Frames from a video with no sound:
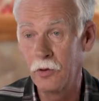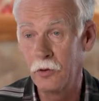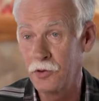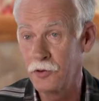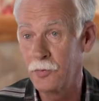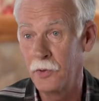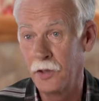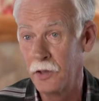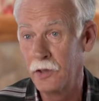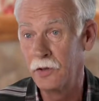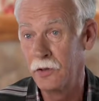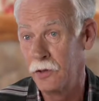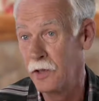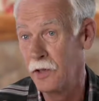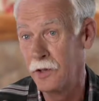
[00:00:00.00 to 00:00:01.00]
helps me get a
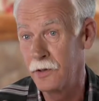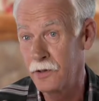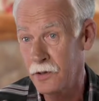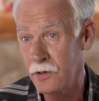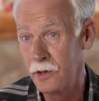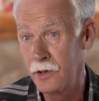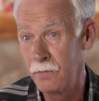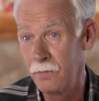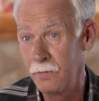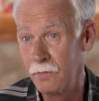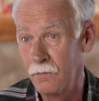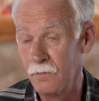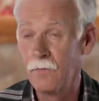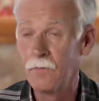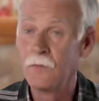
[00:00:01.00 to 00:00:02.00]
good night's sleep
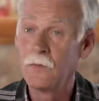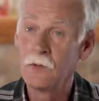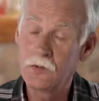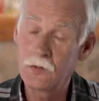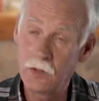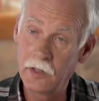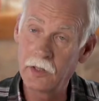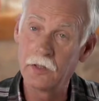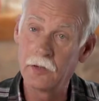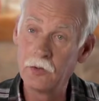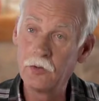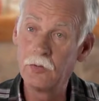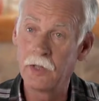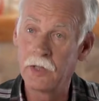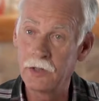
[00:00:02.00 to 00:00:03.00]
so I can
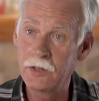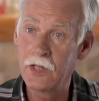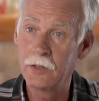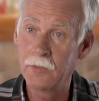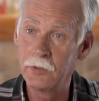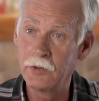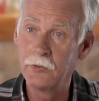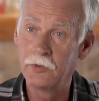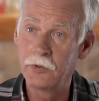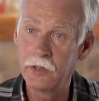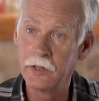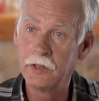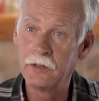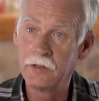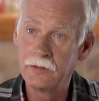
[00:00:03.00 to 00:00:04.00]
do my job in the
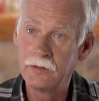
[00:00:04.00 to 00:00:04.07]
morning.